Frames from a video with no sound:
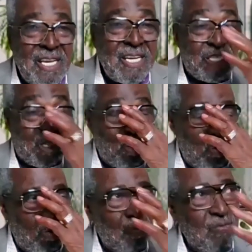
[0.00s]
is
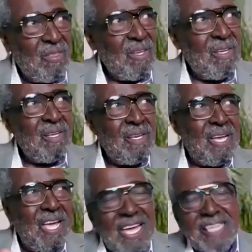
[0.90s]
to
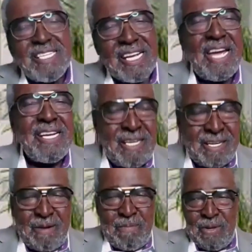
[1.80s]
educate
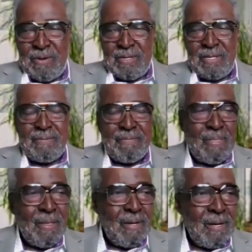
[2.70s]
the community
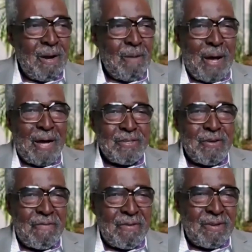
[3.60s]
about
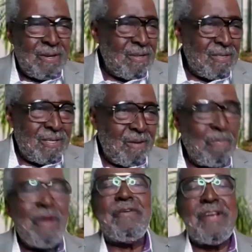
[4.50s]
the
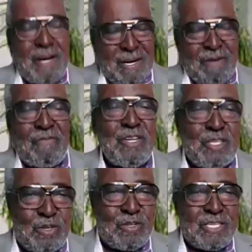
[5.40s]
myriad of
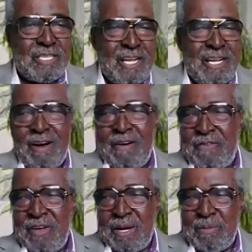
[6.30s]
resources that are
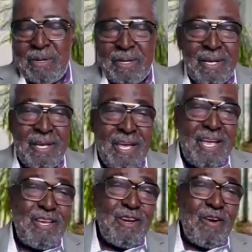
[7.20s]
available,
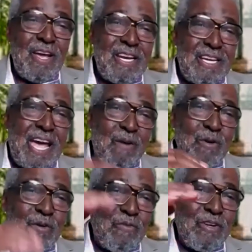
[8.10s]
and that
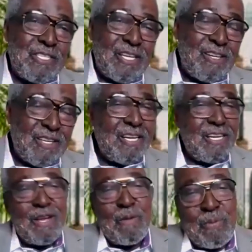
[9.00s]
will result in
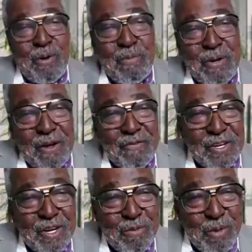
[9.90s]
the improvement of
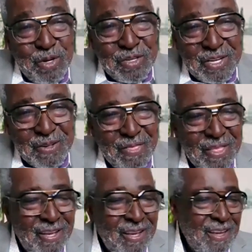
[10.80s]
the community.
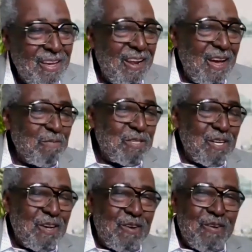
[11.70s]
And I'm
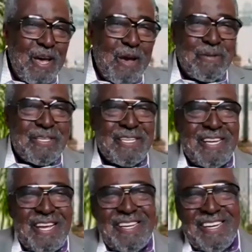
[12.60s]
so happy
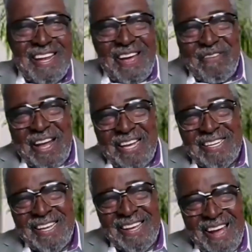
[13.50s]
today that I've got
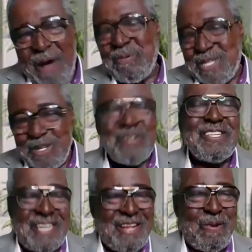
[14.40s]
the
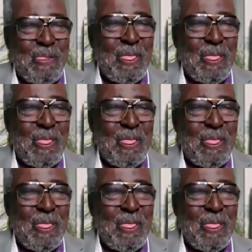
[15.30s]
opportunity